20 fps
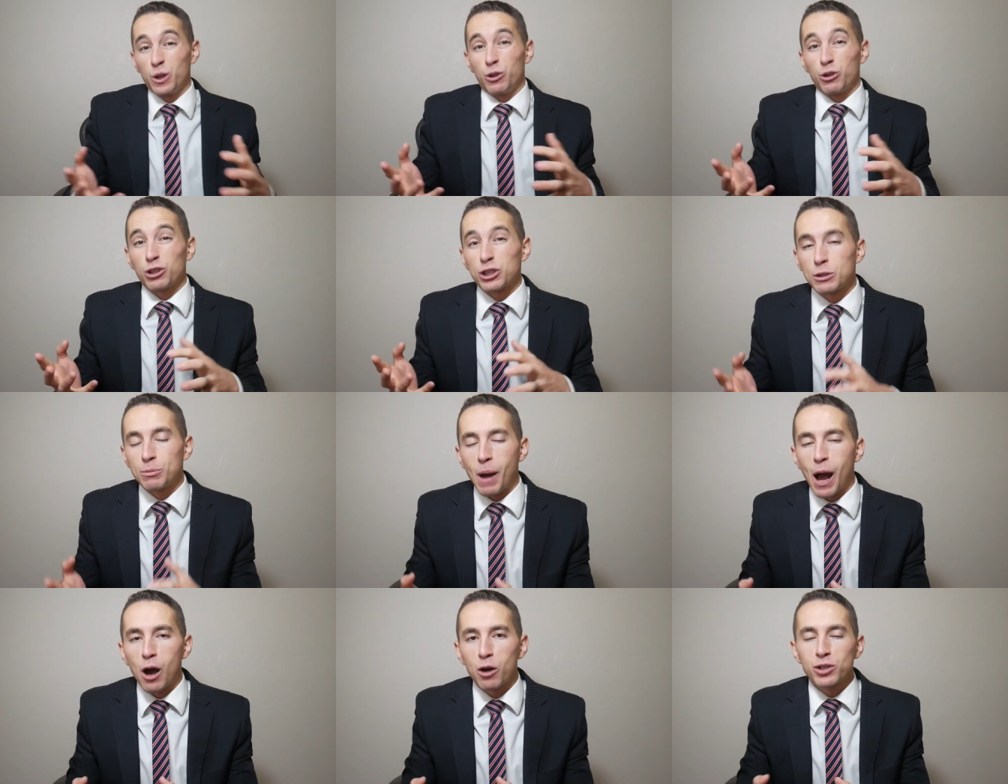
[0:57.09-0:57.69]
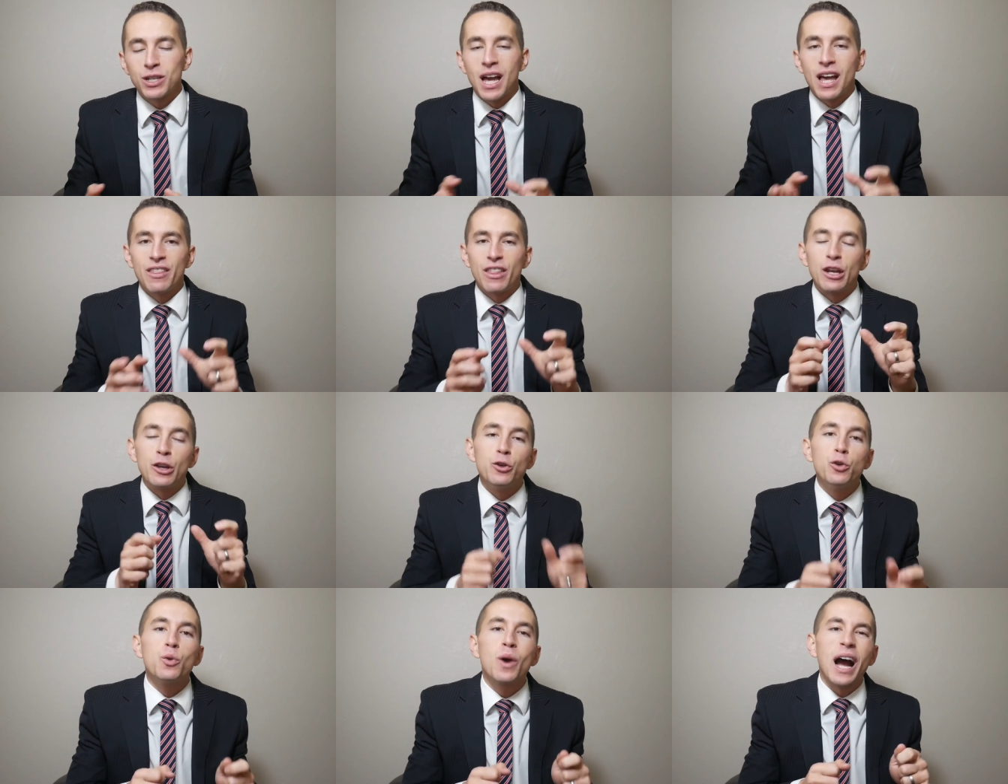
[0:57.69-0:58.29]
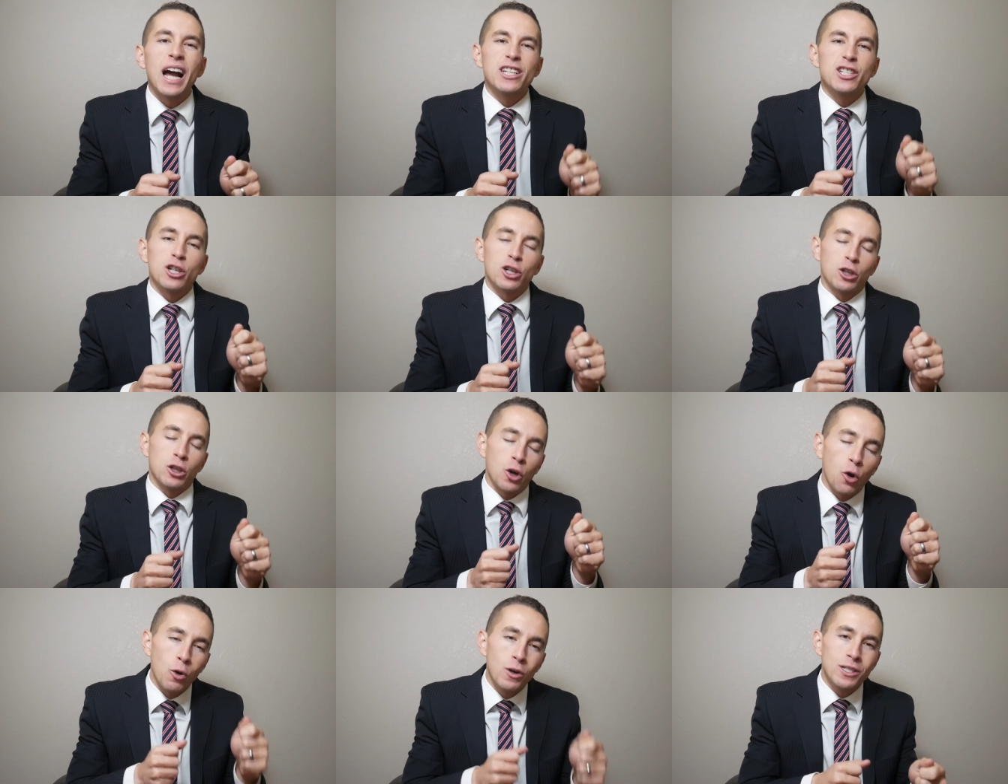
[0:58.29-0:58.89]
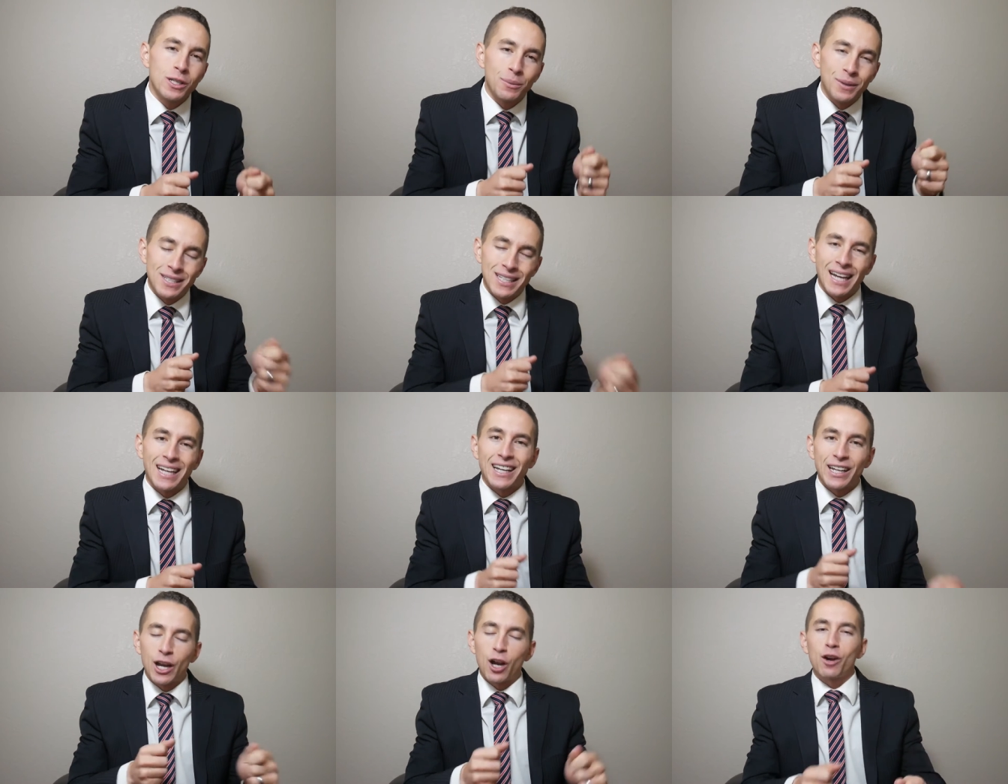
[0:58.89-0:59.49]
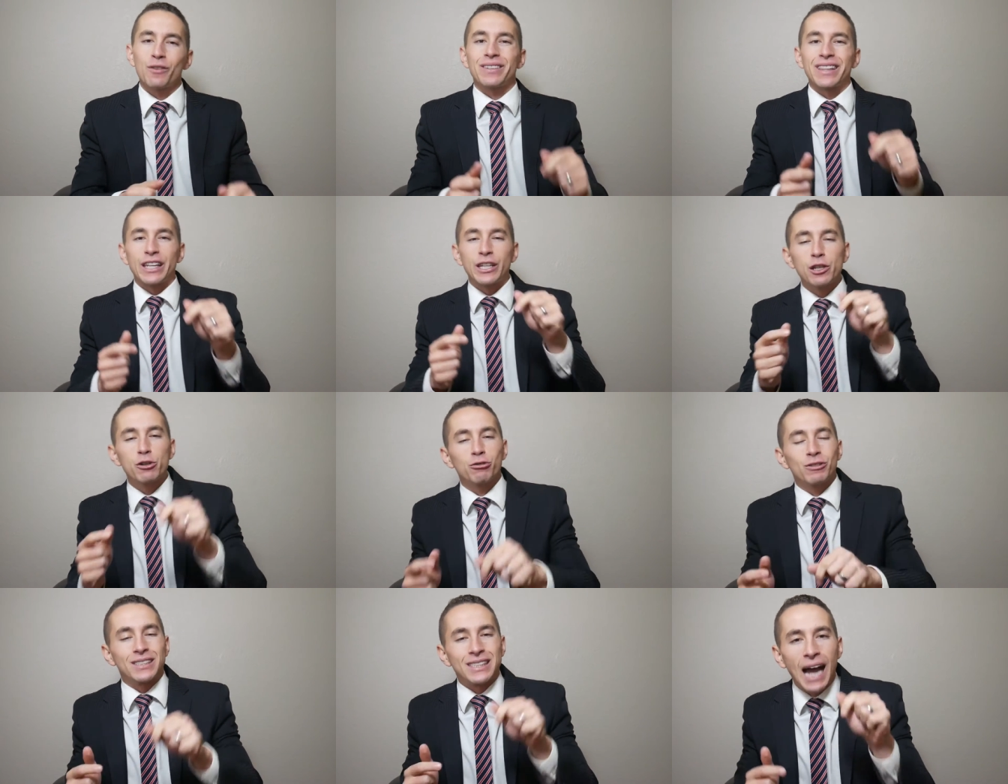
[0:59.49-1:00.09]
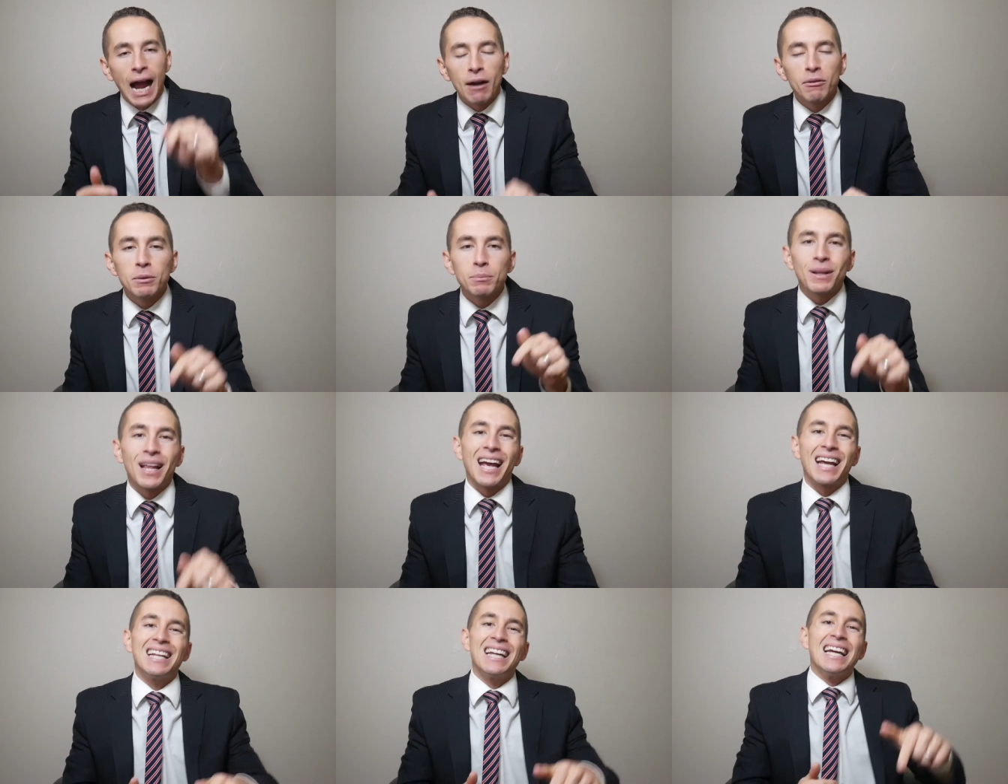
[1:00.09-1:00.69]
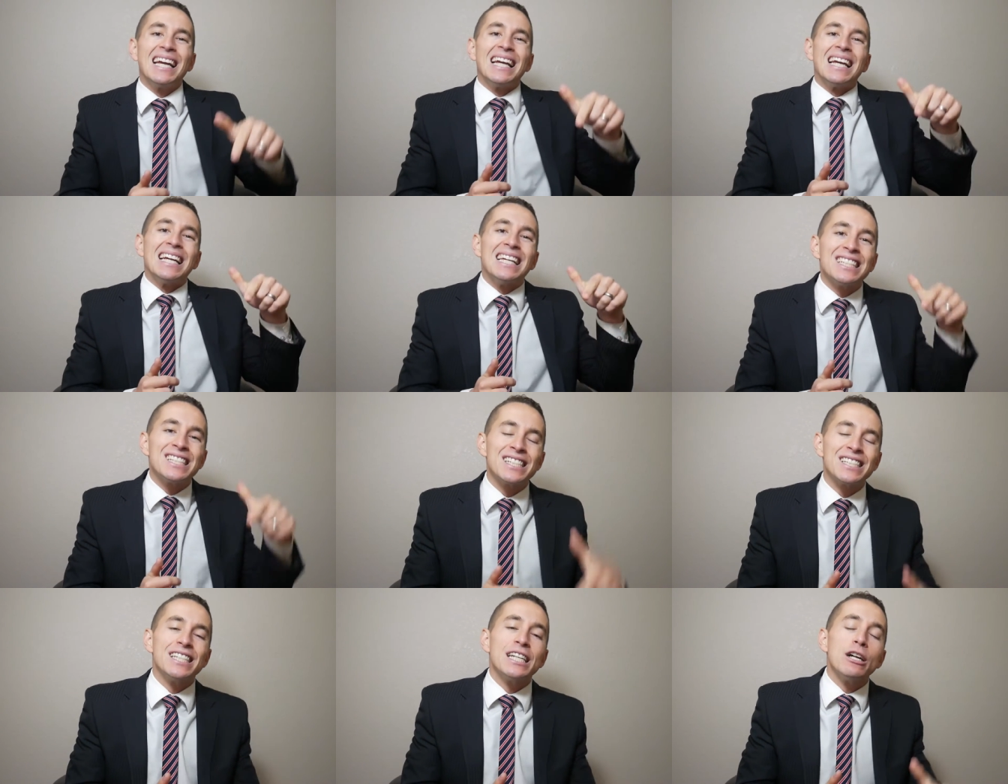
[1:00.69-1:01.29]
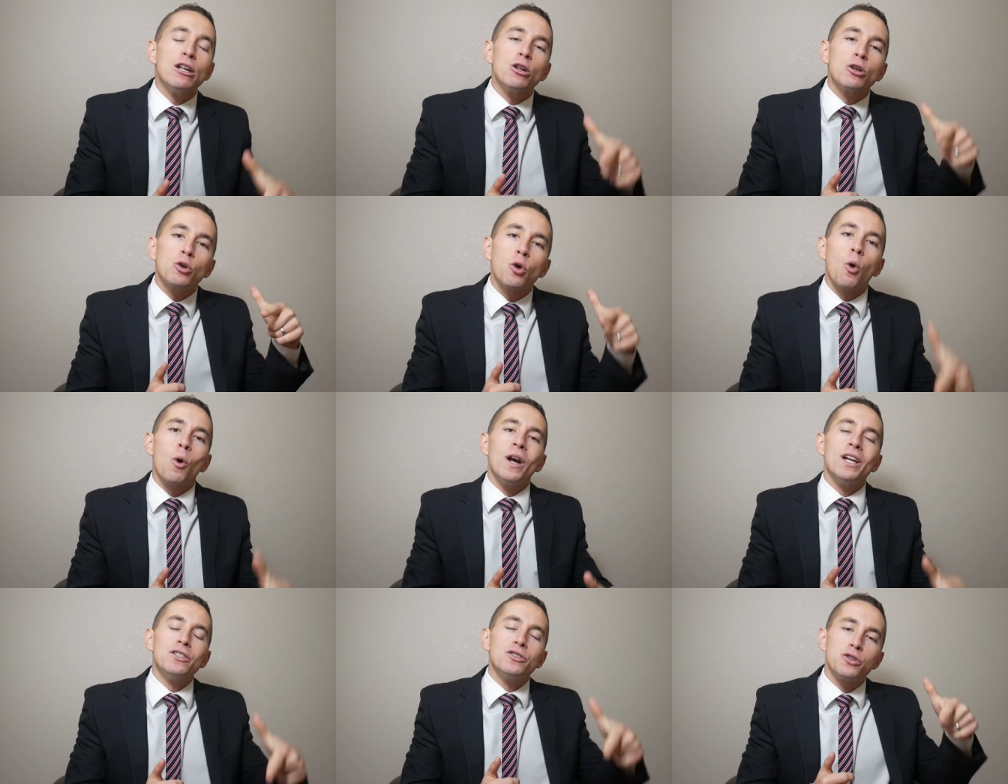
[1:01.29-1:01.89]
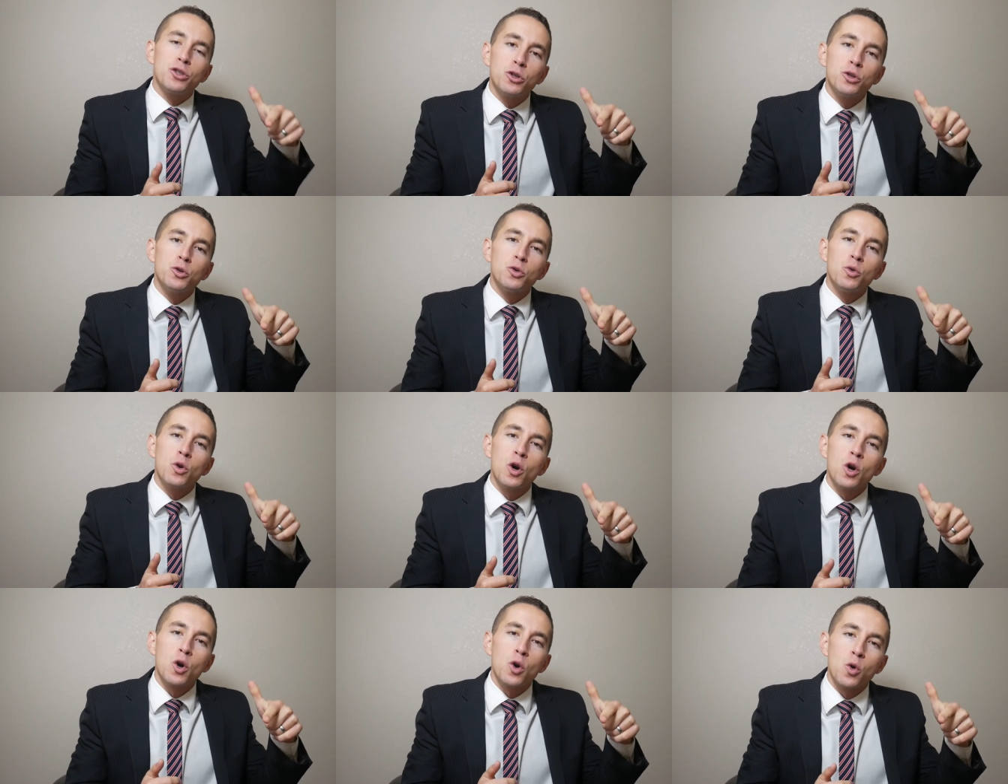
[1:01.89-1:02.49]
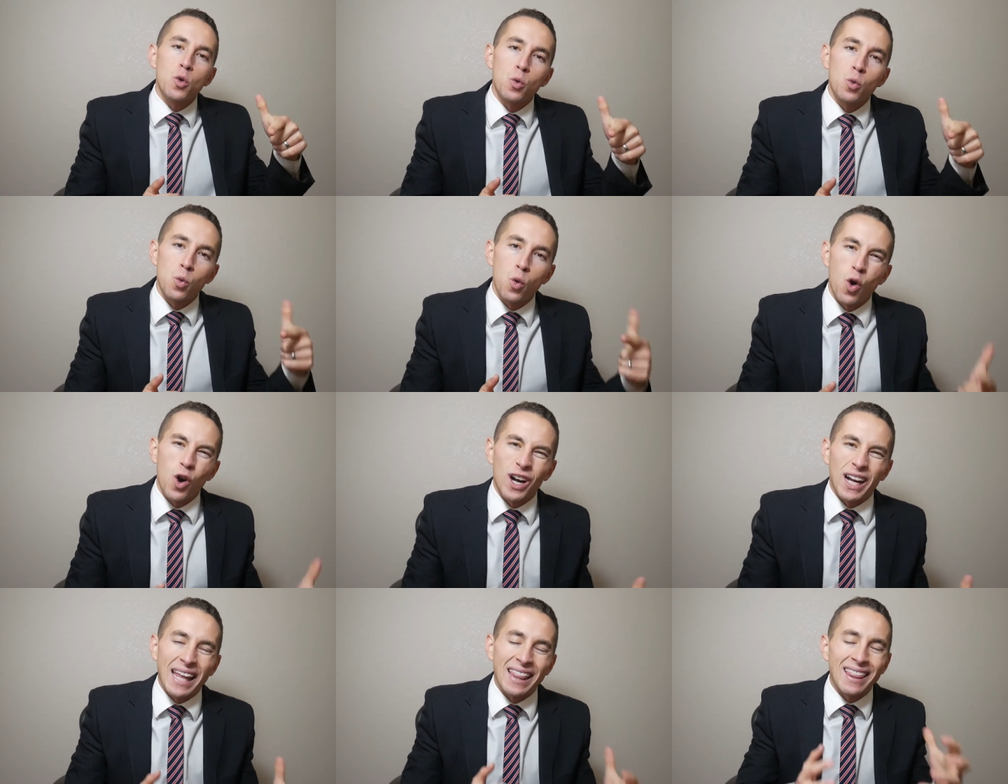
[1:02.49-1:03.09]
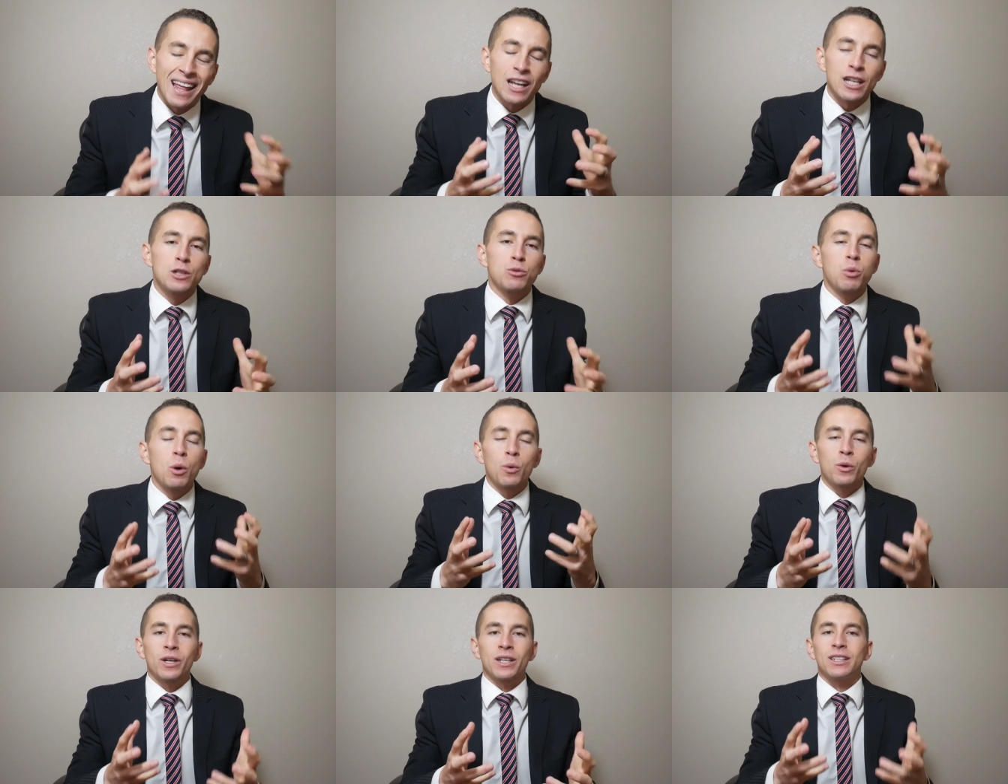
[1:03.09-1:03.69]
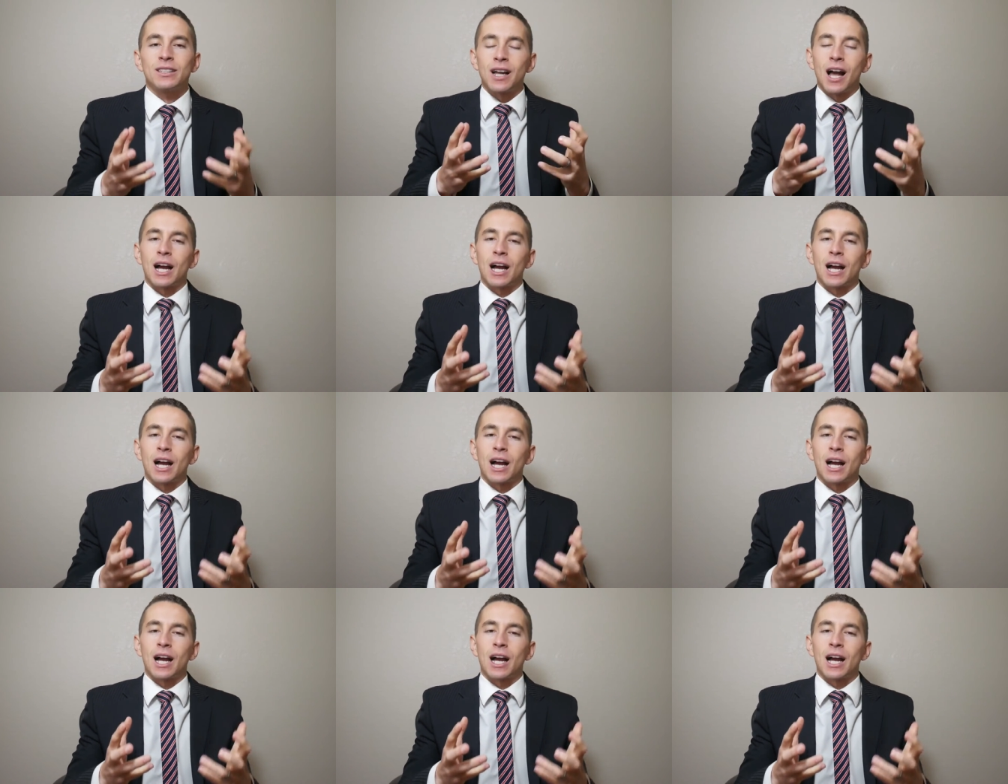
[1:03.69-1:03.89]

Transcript: your spouse, that you guys are going to be taken care of and that your retirement plan is still going to work. And that is what we're going to